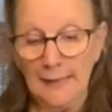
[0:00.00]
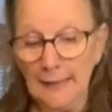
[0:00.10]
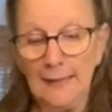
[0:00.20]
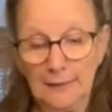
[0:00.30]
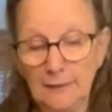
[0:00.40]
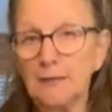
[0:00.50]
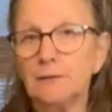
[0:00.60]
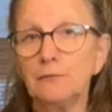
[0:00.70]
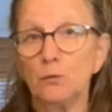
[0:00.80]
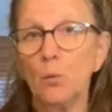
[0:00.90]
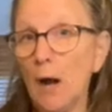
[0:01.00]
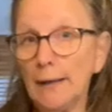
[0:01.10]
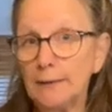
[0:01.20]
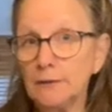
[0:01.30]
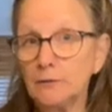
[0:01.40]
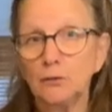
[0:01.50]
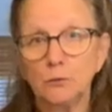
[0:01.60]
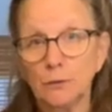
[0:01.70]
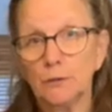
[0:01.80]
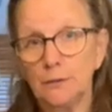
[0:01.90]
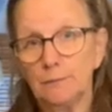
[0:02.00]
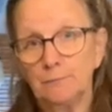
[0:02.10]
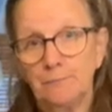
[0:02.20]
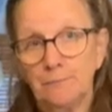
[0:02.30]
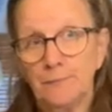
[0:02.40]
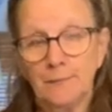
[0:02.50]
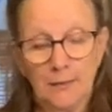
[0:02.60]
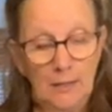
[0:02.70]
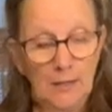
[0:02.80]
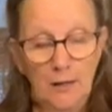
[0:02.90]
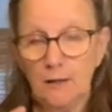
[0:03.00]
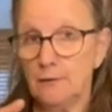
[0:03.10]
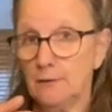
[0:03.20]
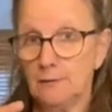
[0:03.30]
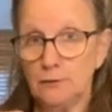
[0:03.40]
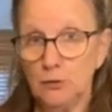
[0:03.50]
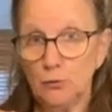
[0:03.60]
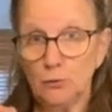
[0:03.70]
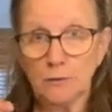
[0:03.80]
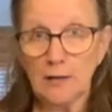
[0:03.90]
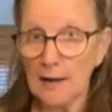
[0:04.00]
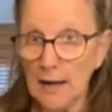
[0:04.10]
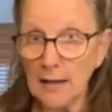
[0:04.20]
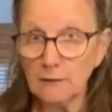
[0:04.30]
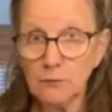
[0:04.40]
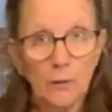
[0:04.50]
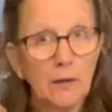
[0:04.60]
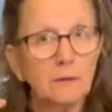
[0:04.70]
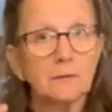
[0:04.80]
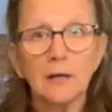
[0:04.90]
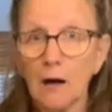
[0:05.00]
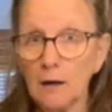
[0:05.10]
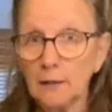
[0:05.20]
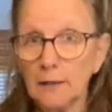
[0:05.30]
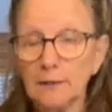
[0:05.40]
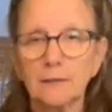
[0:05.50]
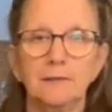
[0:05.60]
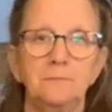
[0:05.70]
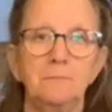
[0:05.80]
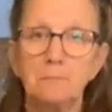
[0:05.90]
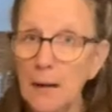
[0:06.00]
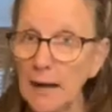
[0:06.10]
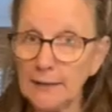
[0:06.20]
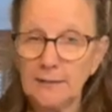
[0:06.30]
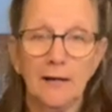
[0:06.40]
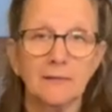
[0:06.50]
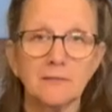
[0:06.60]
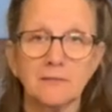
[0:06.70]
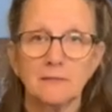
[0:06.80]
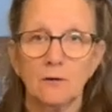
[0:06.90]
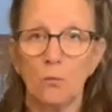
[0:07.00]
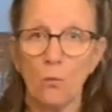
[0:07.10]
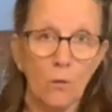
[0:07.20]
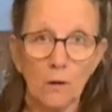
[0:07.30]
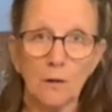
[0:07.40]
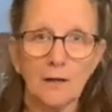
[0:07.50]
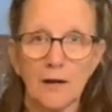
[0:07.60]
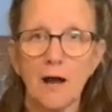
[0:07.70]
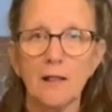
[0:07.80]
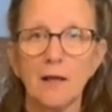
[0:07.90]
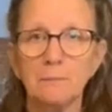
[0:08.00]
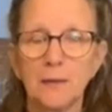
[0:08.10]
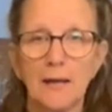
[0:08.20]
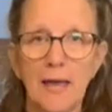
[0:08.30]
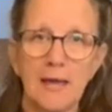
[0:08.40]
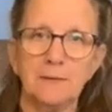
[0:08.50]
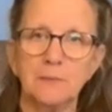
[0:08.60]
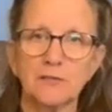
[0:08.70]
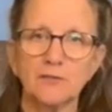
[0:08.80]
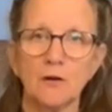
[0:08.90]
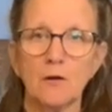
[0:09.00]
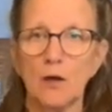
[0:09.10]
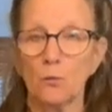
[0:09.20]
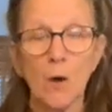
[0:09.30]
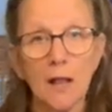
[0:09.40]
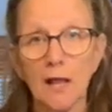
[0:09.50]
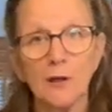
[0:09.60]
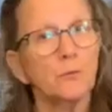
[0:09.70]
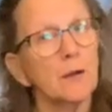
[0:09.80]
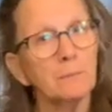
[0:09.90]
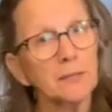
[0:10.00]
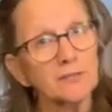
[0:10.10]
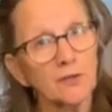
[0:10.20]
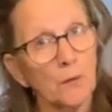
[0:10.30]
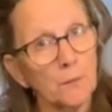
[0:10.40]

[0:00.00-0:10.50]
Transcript: And then if you wanted, you could use olive oil, garlic, pine nuts, whirl it all up in a hand mixer, and voila, you have pesto.